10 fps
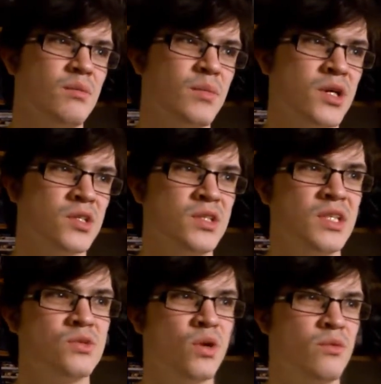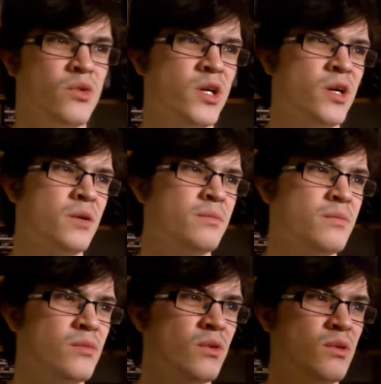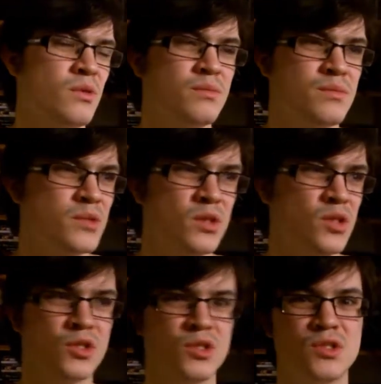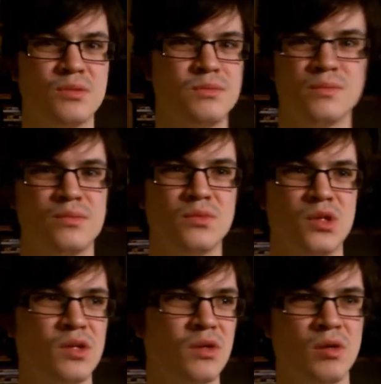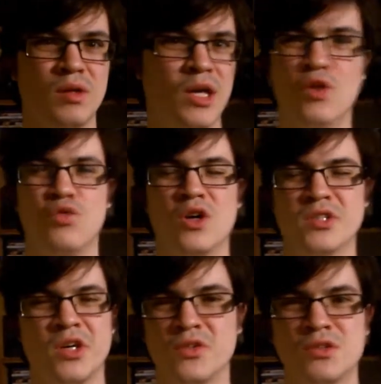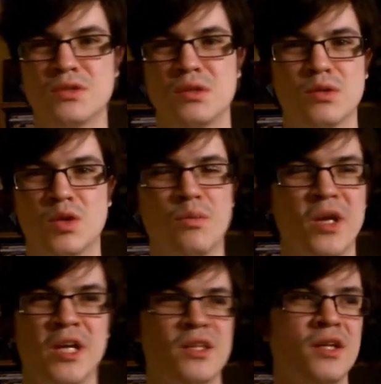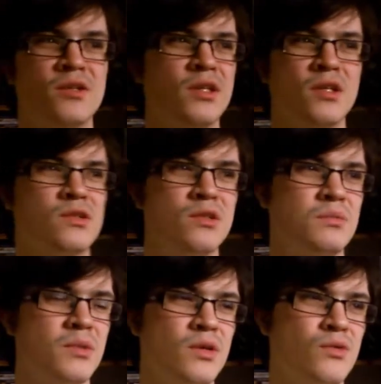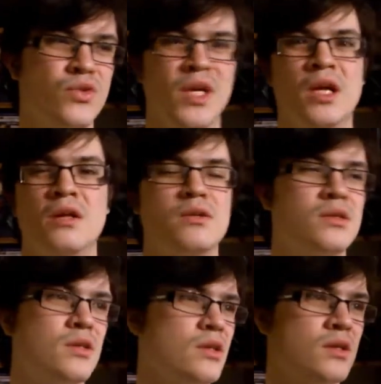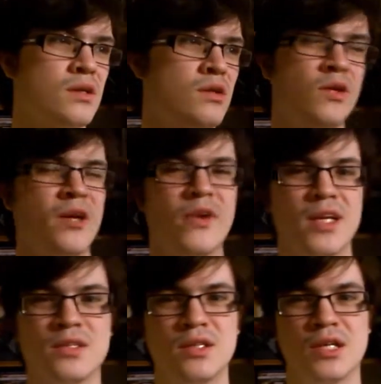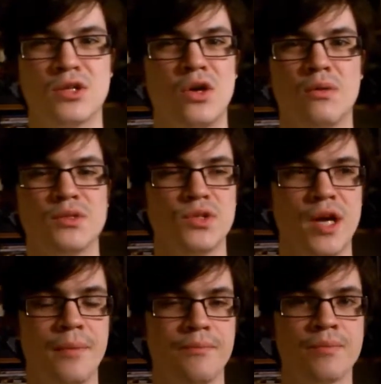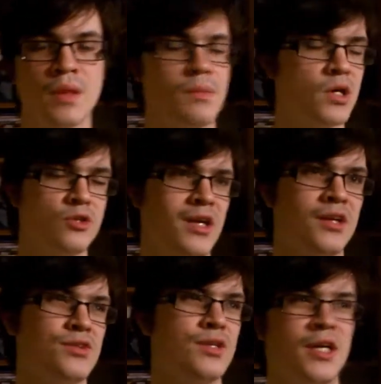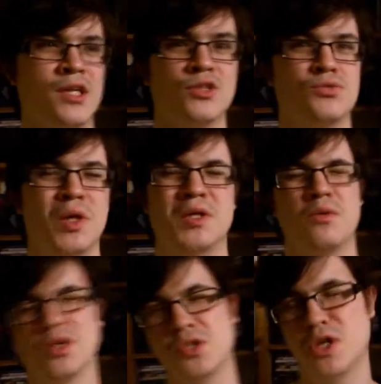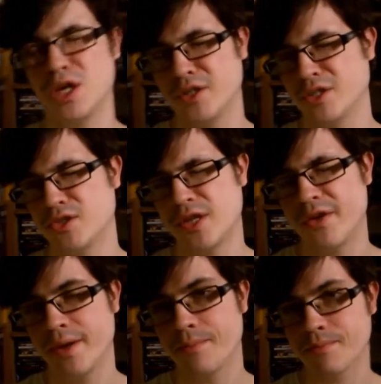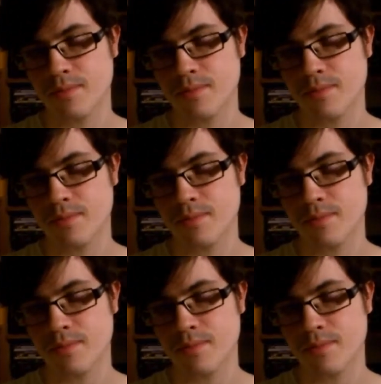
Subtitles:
Because this one were just ill thought out, complete, and didn't feel great at all, so yeah. Because of that, I just felt it was unnecessary.